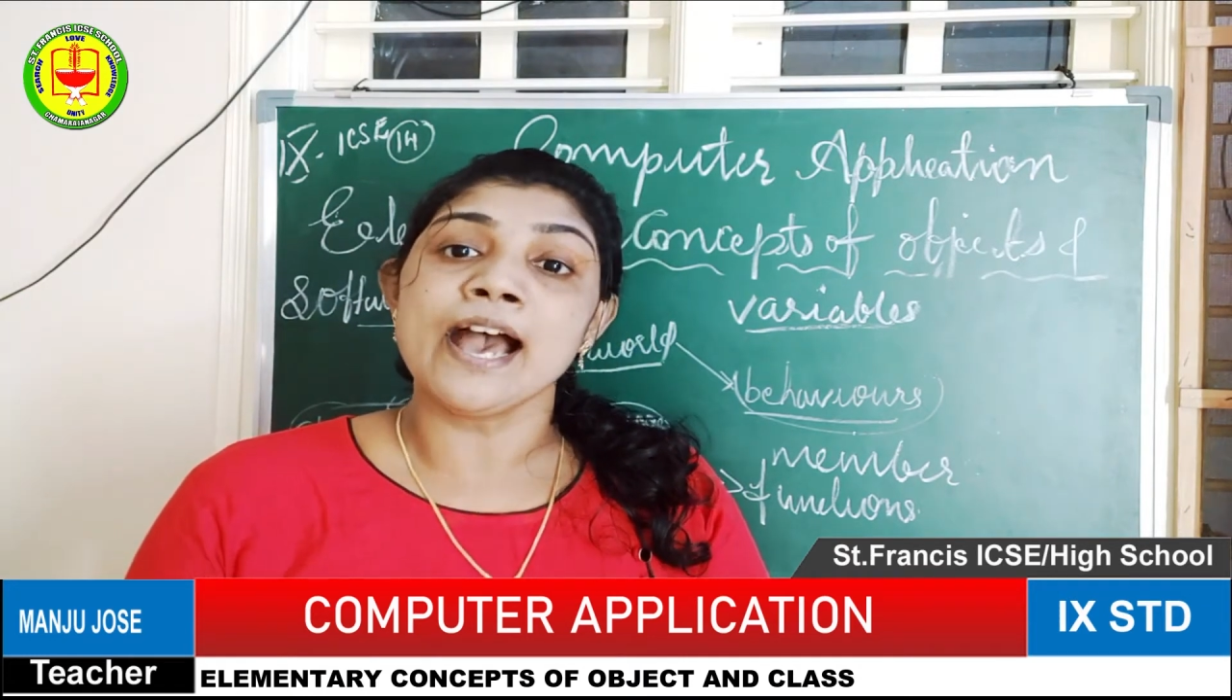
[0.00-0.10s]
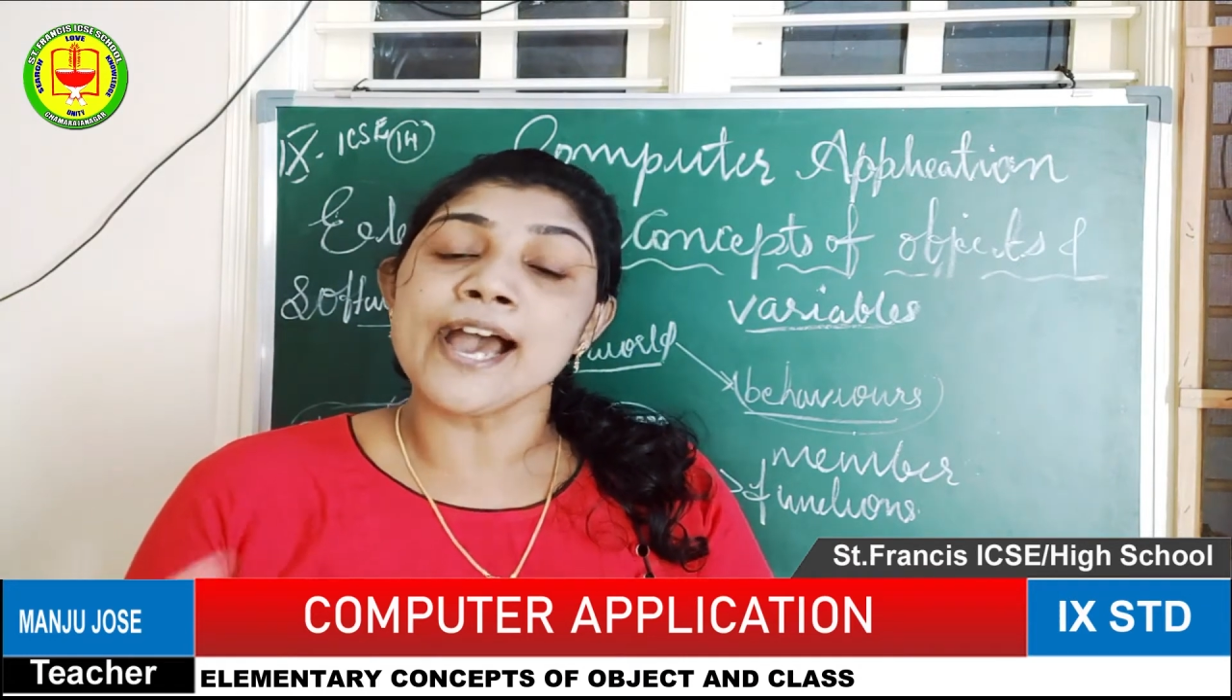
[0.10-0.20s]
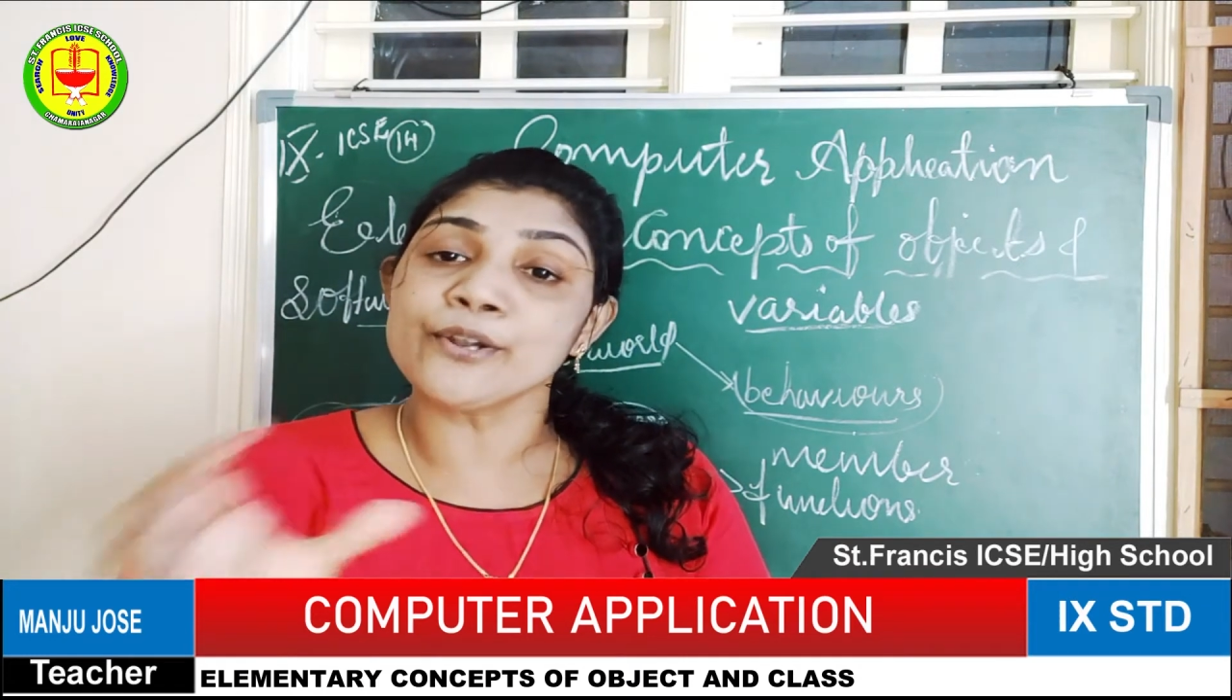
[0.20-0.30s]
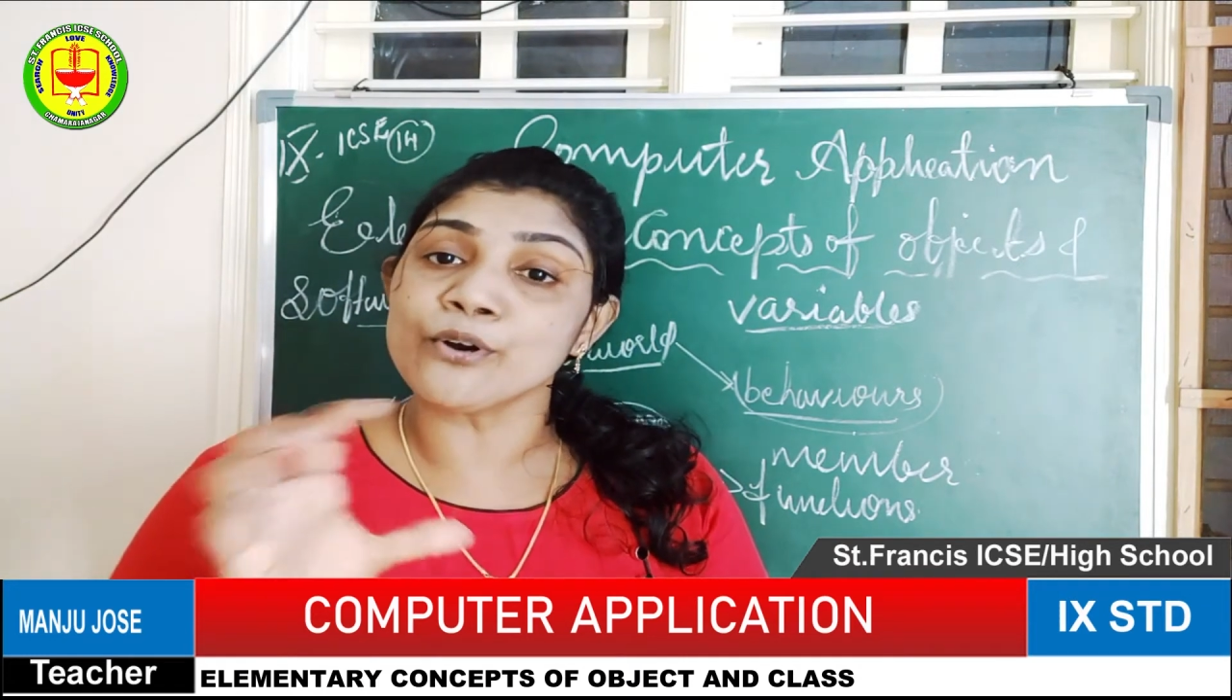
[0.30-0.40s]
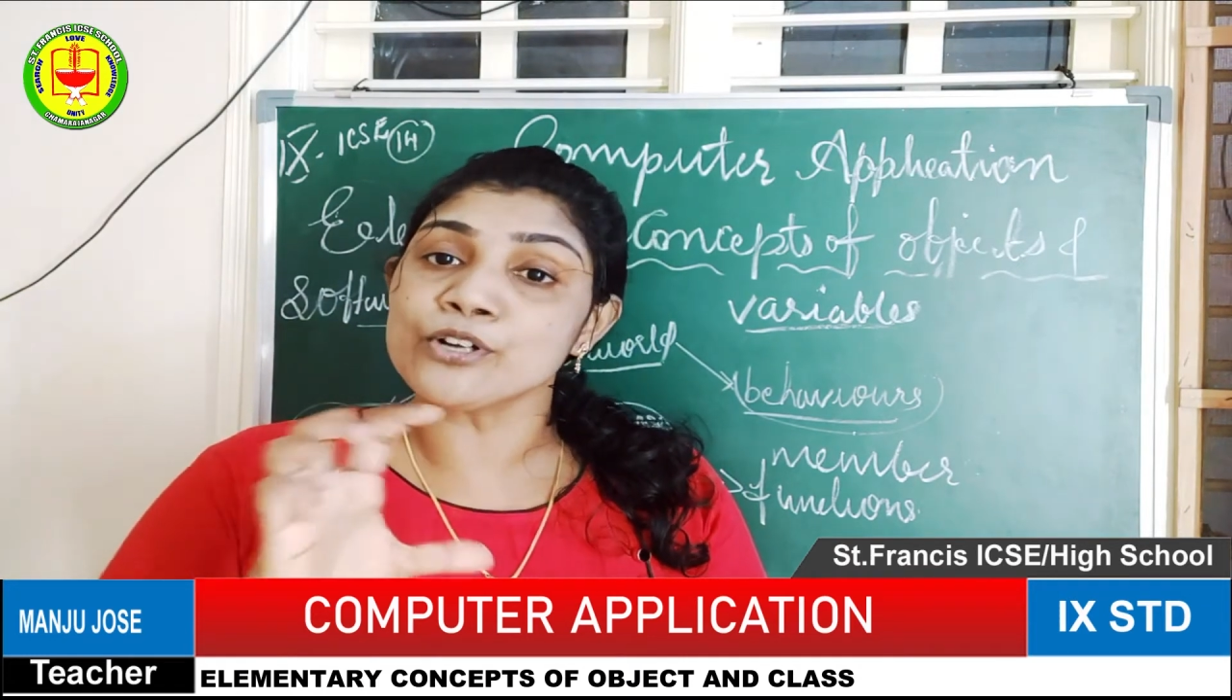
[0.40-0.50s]

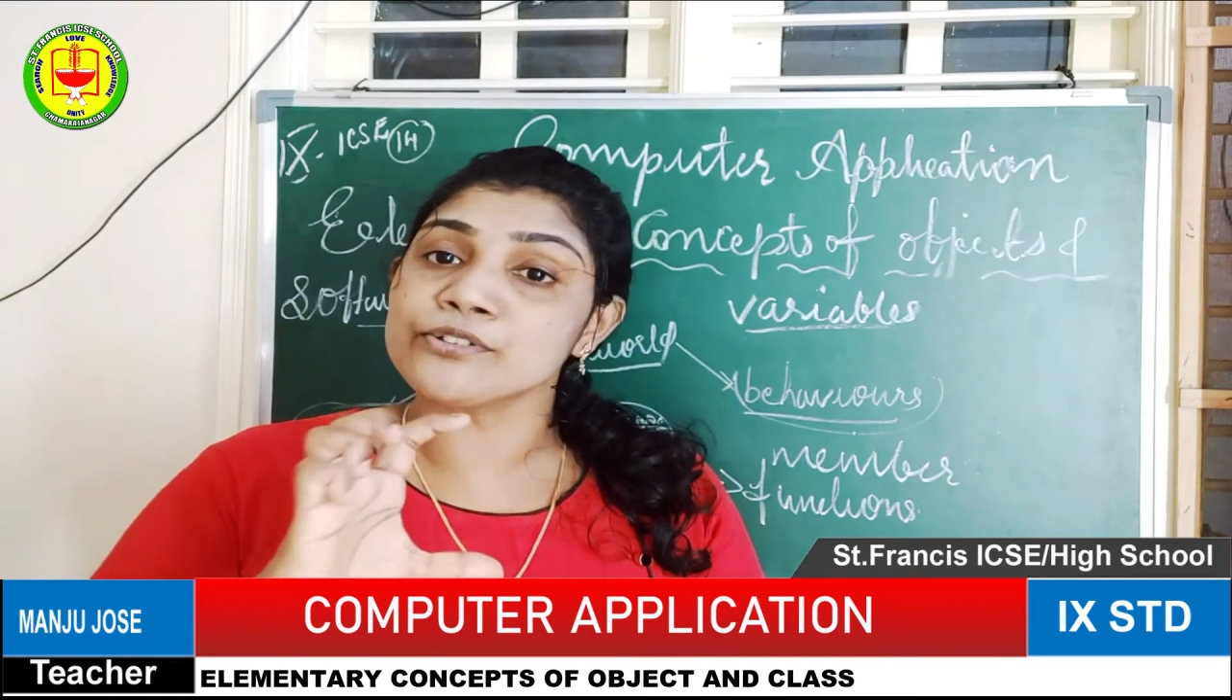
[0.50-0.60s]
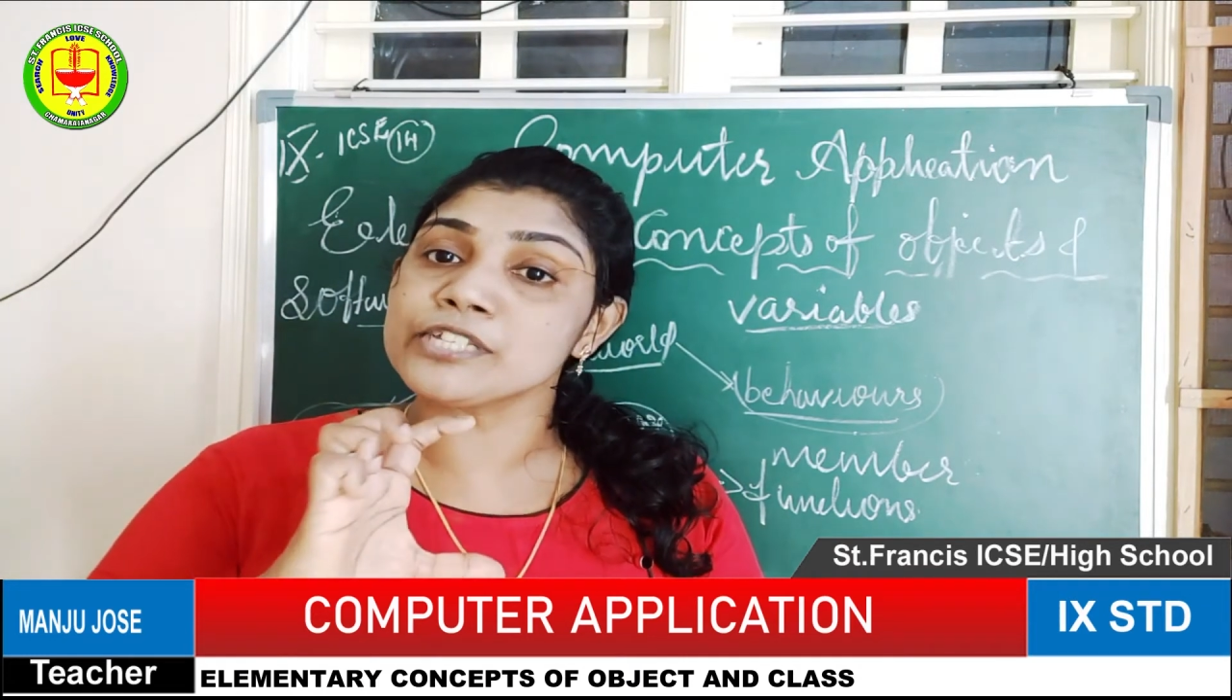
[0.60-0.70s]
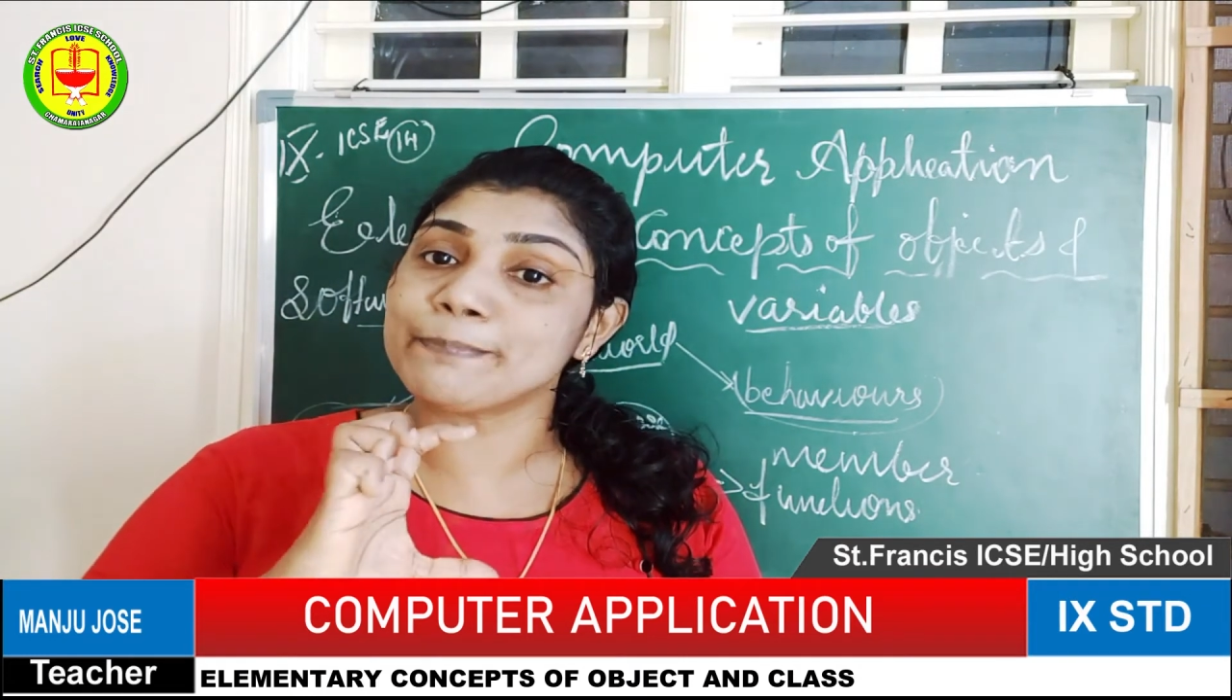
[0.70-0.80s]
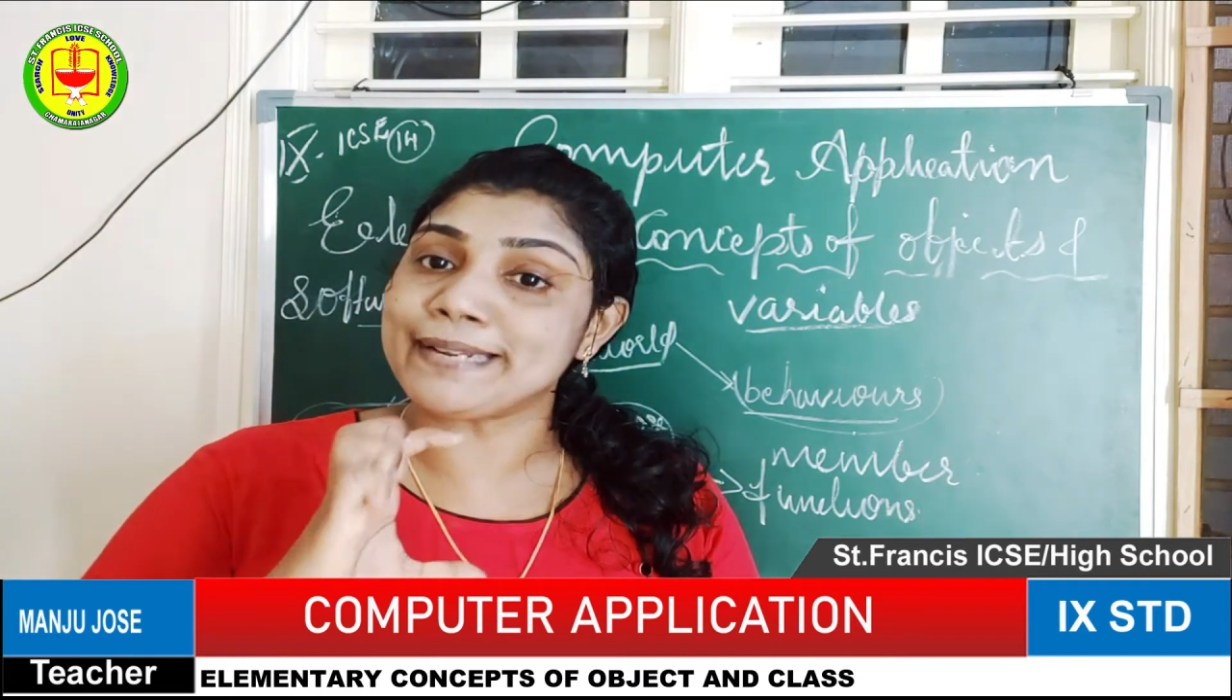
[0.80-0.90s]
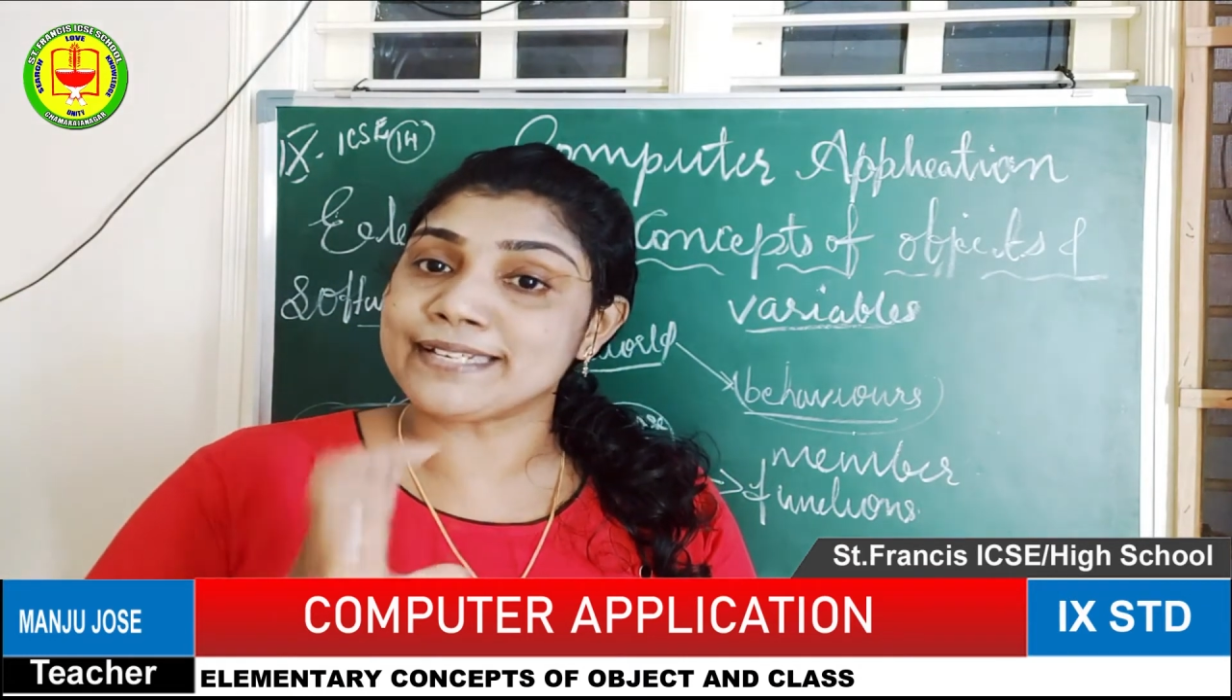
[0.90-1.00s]
and also
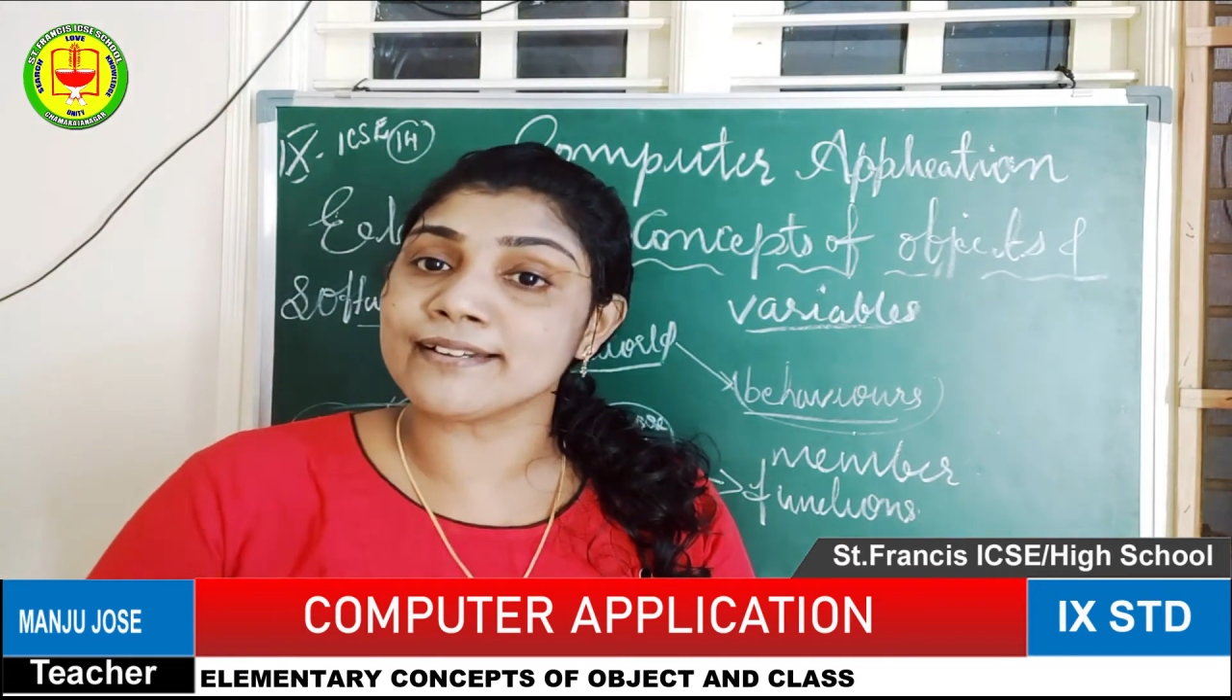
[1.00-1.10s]
special